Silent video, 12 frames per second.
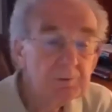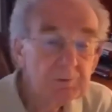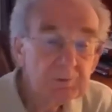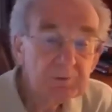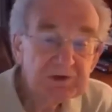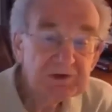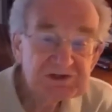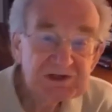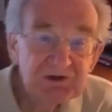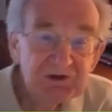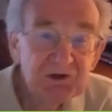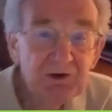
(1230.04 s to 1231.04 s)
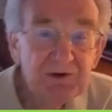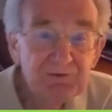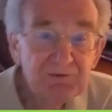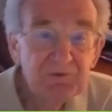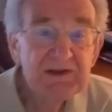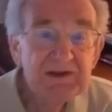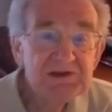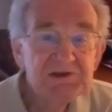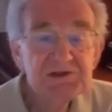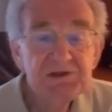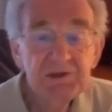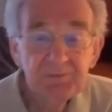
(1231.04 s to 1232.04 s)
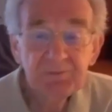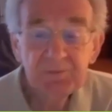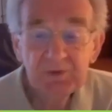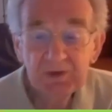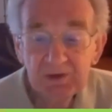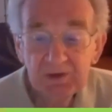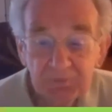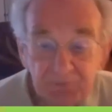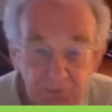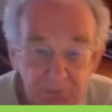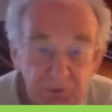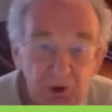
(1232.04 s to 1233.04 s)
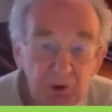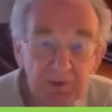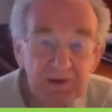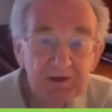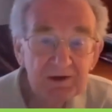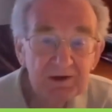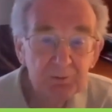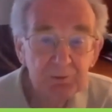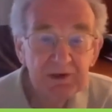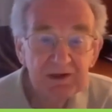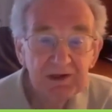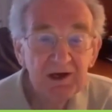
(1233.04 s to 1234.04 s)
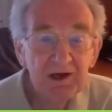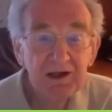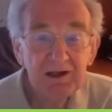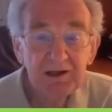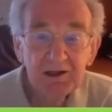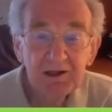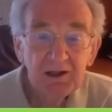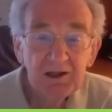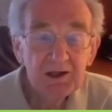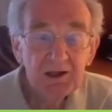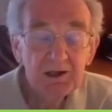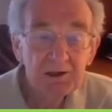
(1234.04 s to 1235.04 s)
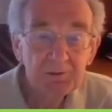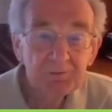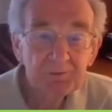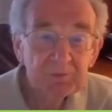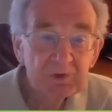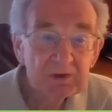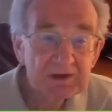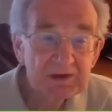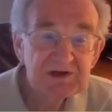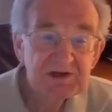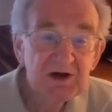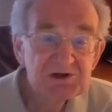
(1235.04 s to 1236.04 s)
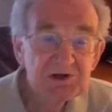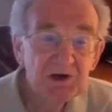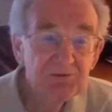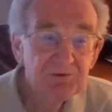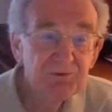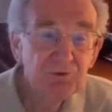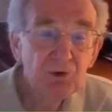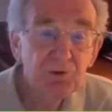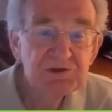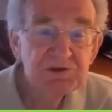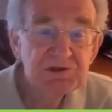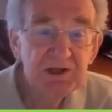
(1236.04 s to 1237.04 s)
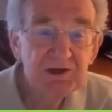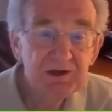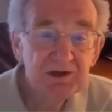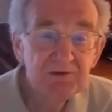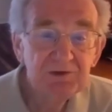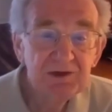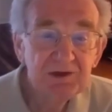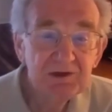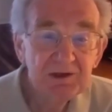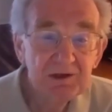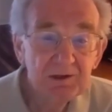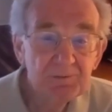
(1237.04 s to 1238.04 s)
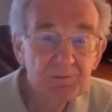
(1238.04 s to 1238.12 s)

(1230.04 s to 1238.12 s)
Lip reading: The statutory fees for probate are pretty high. It starts off at 4% of the